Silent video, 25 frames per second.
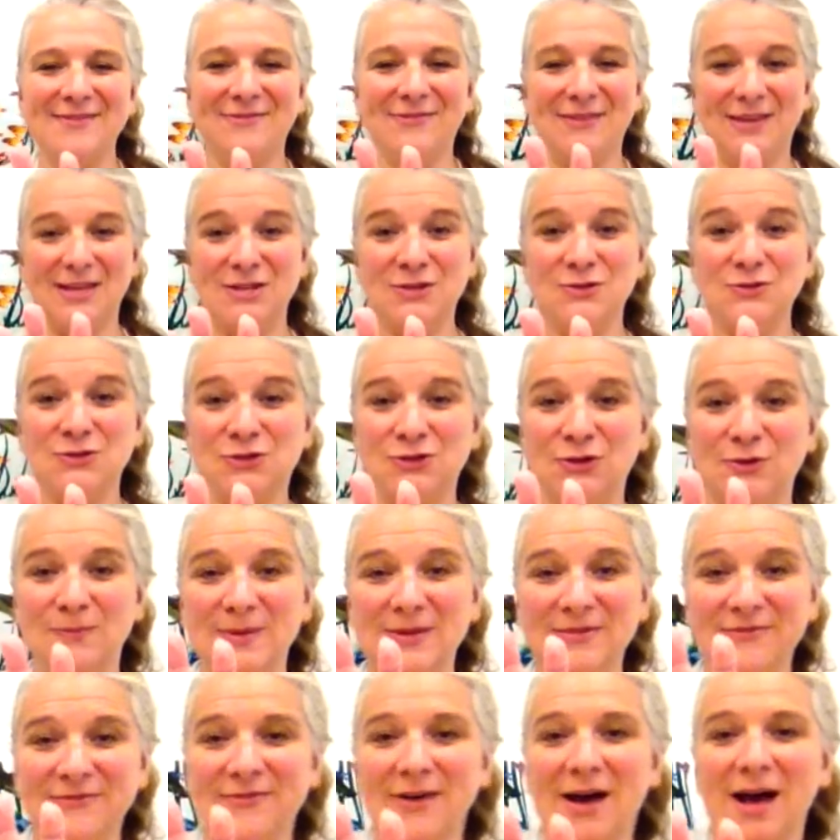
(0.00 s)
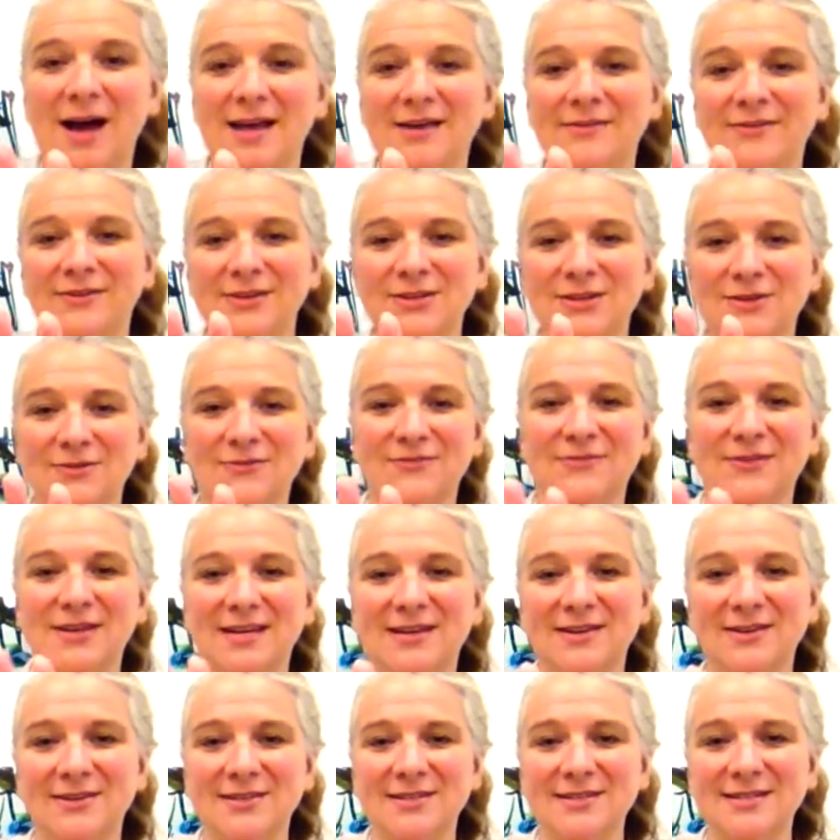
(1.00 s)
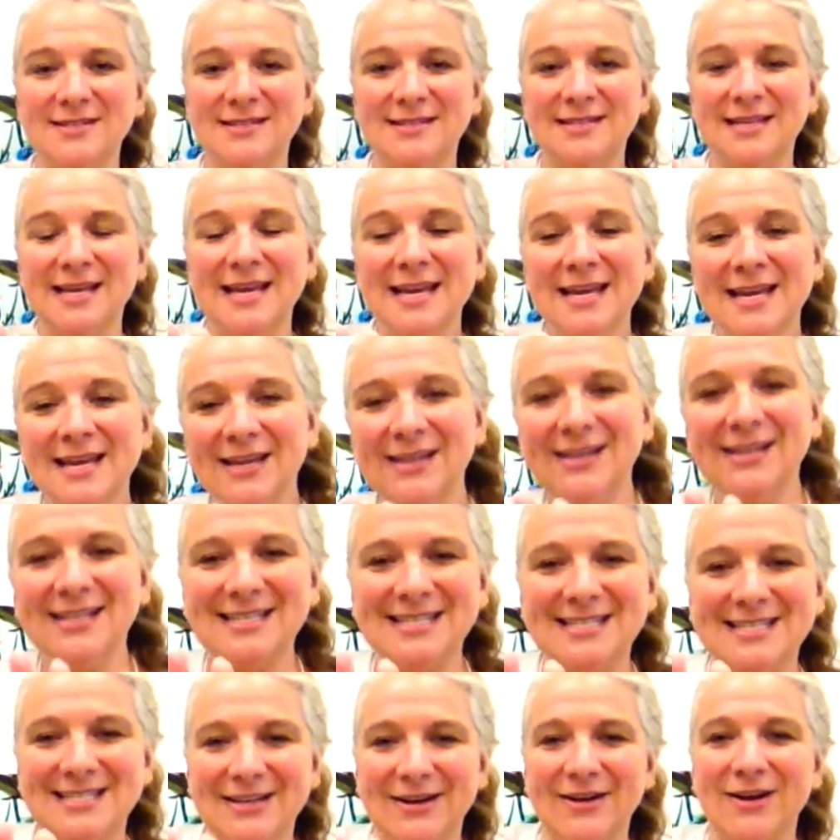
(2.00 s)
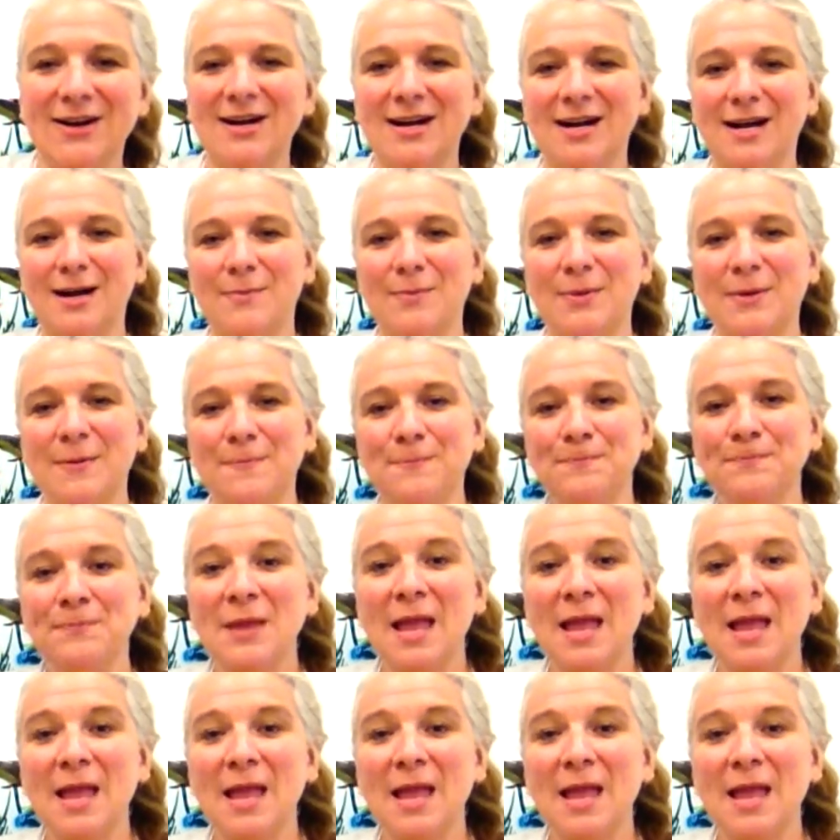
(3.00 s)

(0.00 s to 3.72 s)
Can you show me 5 on your fingers? Good job.